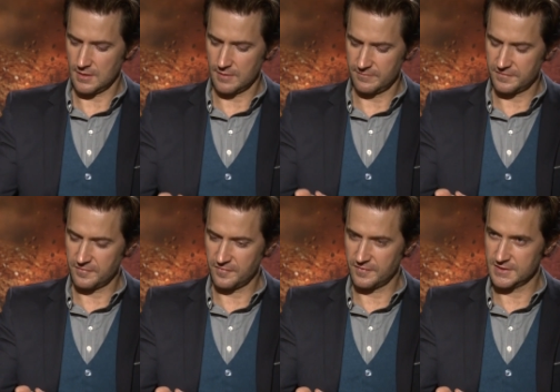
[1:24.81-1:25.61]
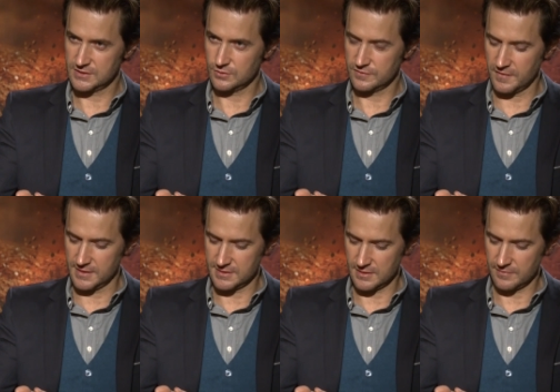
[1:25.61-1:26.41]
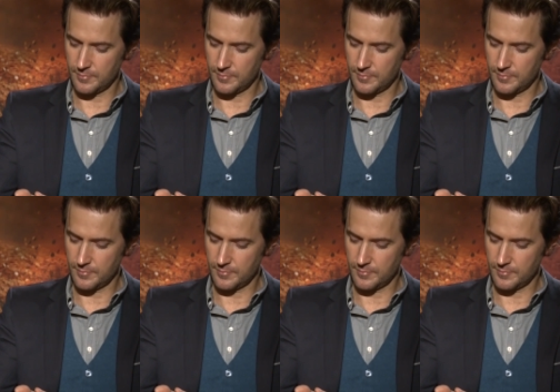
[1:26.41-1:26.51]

Um, for, for, sword fighting, the